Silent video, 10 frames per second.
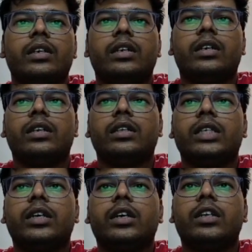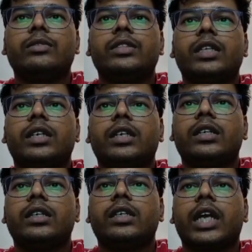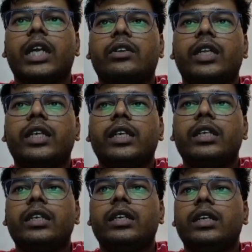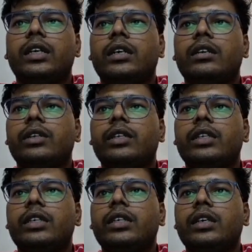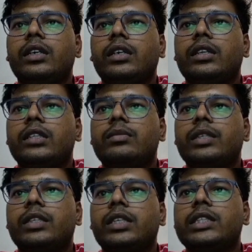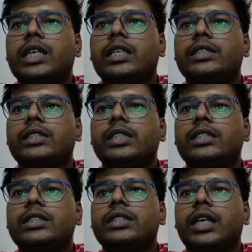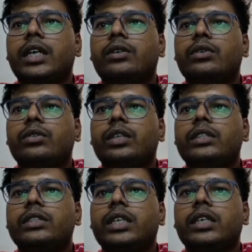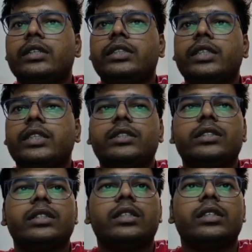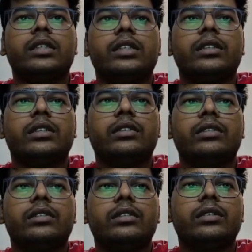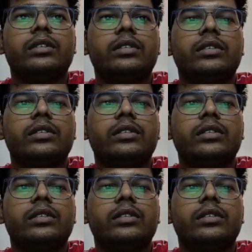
the columns are categorical. Only this monthly charges and total charges and